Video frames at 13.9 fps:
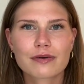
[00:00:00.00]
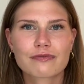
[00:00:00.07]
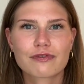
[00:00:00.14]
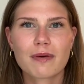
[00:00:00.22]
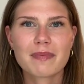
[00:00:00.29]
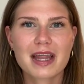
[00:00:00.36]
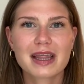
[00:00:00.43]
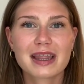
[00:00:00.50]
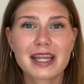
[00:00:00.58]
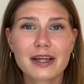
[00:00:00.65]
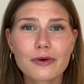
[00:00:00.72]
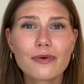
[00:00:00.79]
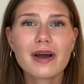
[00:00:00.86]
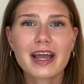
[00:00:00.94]
from that
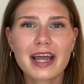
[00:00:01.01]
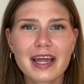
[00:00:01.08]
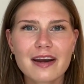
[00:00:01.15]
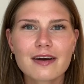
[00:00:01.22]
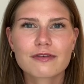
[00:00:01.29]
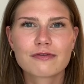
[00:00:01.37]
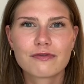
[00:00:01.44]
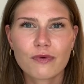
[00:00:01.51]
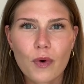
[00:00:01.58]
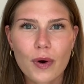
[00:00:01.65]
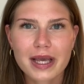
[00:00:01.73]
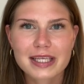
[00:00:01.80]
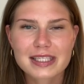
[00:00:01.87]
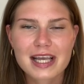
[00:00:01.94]
little inner
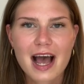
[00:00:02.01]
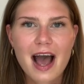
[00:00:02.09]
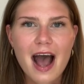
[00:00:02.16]
voice